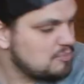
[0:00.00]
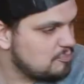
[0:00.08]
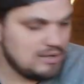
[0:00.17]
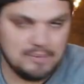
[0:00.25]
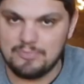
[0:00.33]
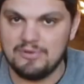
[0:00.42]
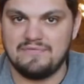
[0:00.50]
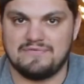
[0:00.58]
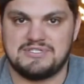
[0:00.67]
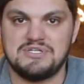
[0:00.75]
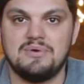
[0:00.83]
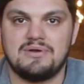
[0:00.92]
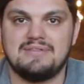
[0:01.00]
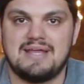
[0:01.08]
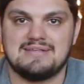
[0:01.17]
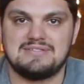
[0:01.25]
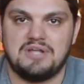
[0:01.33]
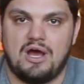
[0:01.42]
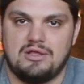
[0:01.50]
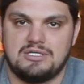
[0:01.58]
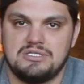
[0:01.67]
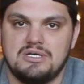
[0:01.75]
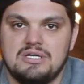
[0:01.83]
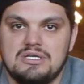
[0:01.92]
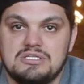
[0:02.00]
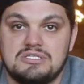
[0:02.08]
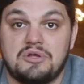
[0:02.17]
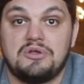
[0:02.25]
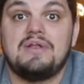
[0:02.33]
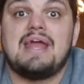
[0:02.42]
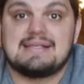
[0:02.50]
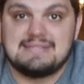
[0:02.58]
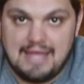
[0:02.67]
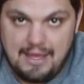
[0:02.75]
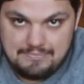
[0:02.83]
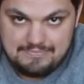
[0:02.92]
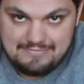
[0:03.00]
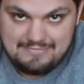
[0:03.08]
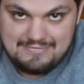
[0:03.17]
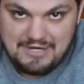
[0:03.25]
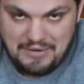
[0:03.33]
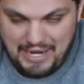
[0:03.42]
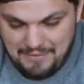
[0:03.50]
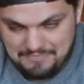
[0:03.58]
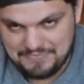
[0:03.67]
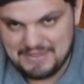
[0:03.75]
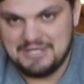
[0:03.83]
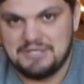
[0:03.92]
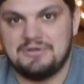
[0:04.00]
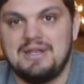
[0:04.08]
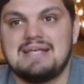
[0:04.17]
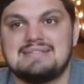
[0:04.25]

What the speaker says: Pre-approved for $200,000. So your next step, okay? Your next